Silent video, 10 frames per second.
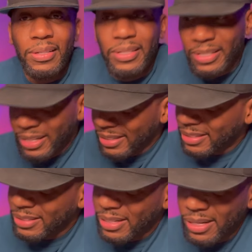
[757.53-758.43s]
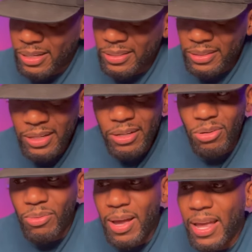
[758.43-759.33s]
this
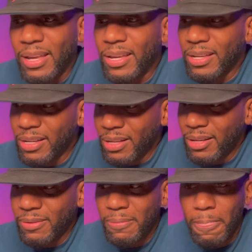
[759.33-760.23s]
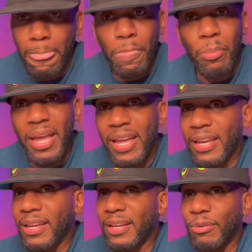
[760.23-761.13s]
sneaker right here,
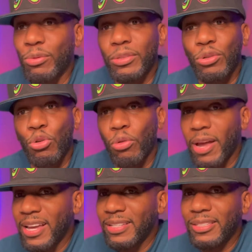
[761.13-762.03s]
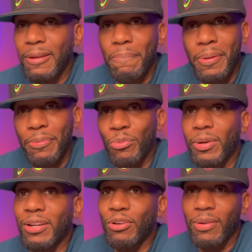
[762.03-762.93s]
man, was crazy. People
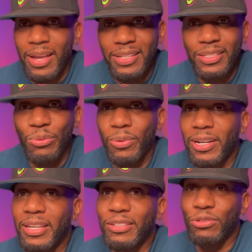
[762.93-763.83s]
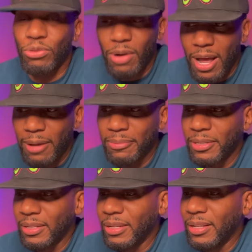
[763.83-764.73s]
went crazy when it dropped.
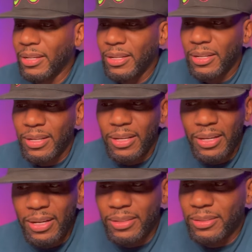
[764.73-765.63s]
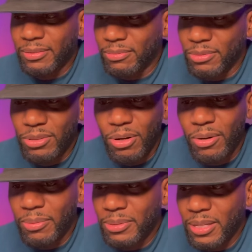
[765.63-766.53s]
It, you know
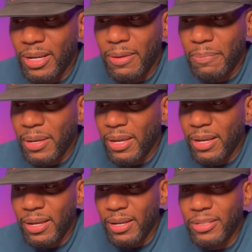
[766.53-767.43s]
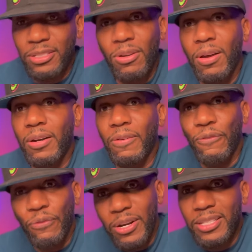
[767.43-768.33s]
what I'm saying, man. It started a
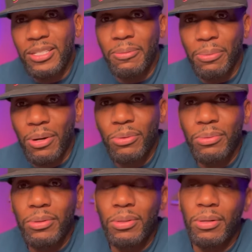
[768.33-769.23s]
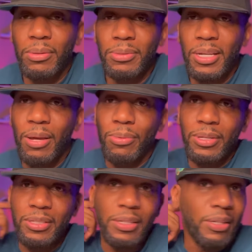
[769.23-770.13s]
frenzy, bro. You know what I'm saying
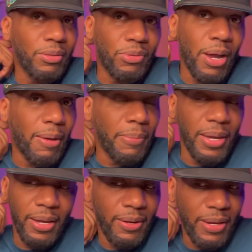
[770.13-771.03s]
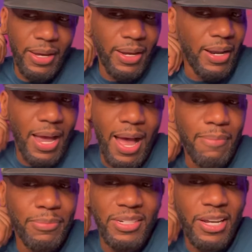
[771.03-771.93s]
when this sneaker dropped, man. And
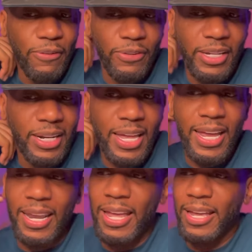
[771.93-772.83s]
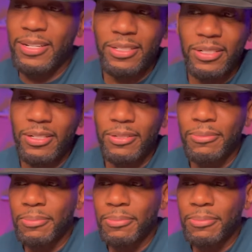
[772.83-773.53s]
I'm definitely glad to have this sneaker